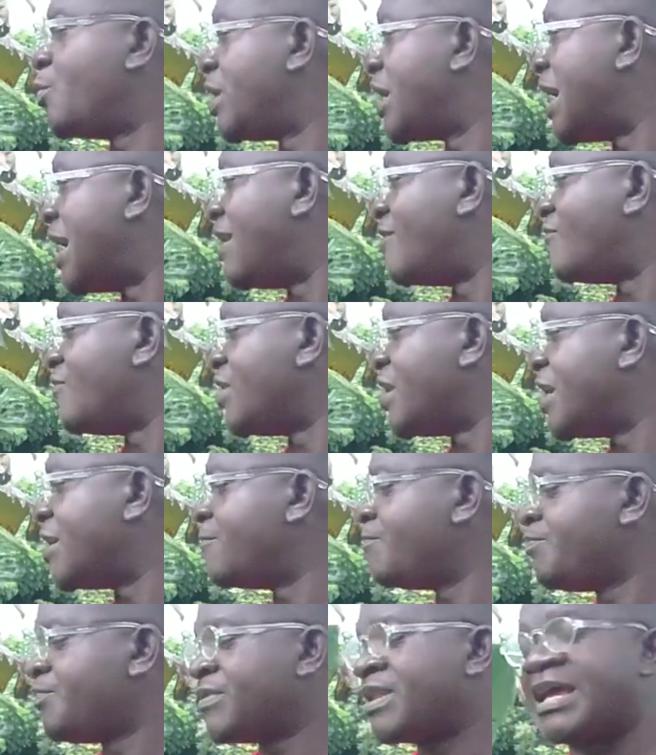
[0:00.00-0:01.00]
we have
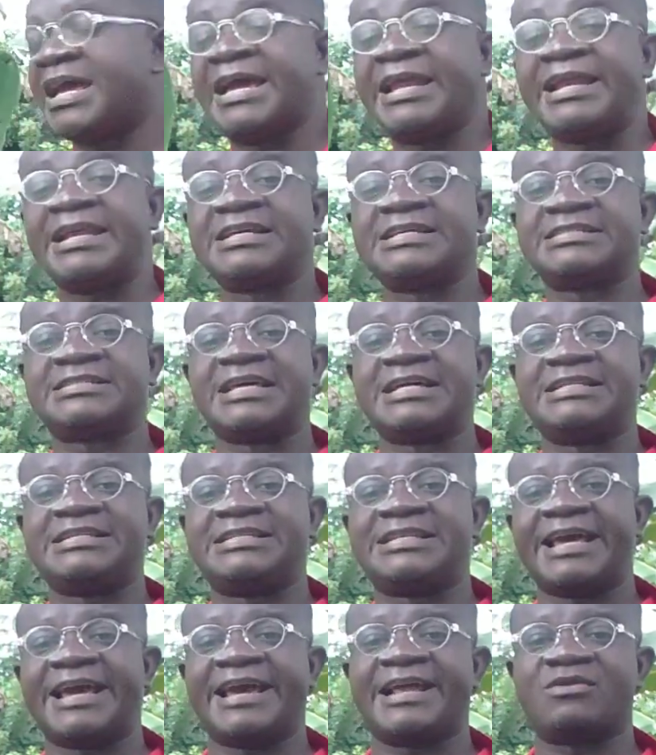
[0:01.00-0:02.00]
here. And this is the
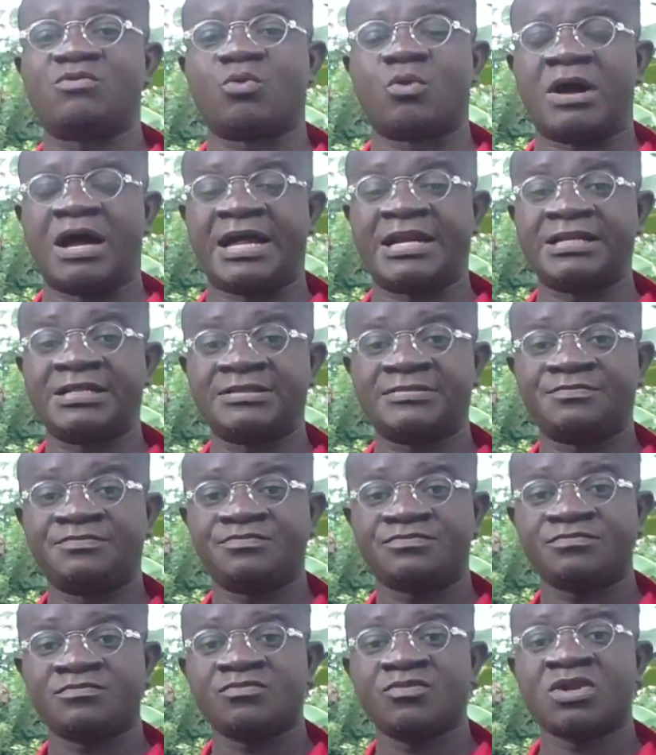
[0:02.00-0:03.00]
dead one.
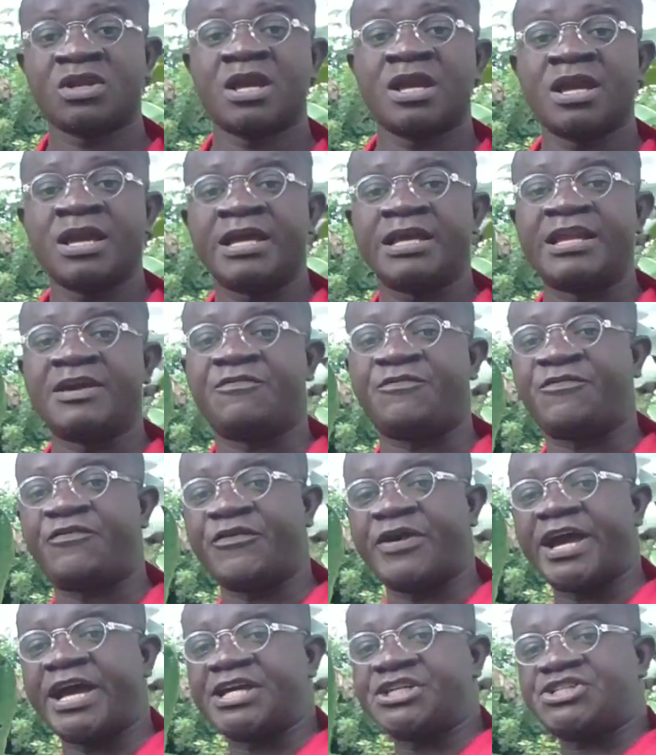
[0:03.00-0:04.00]
The
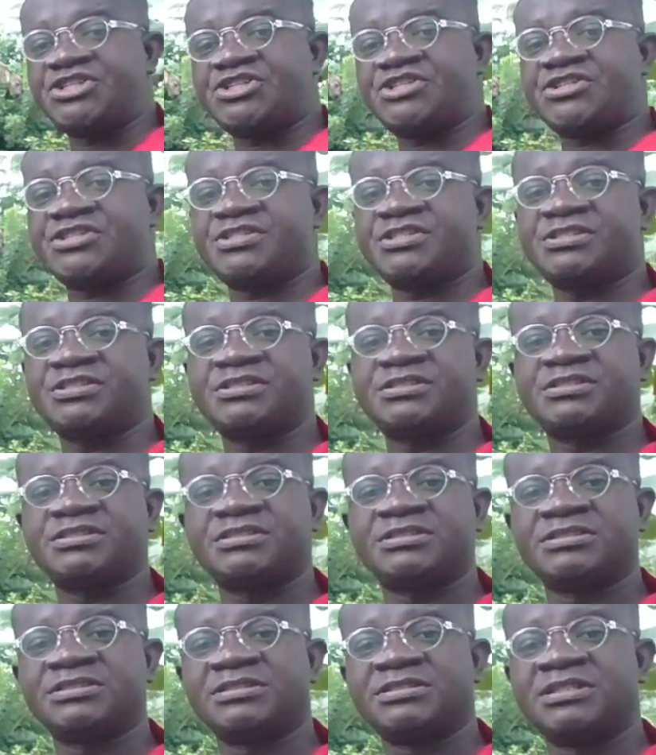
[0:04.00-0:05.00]
fresh,
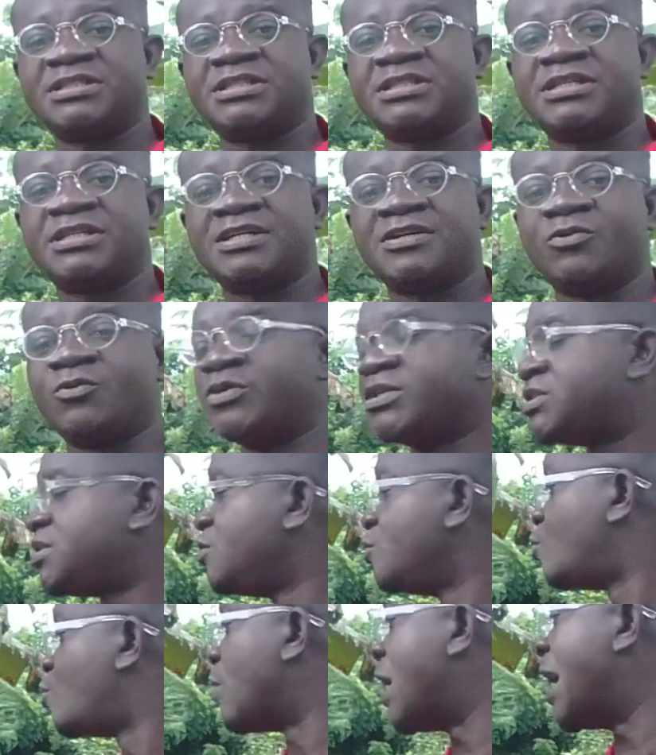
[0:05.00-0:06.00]
which look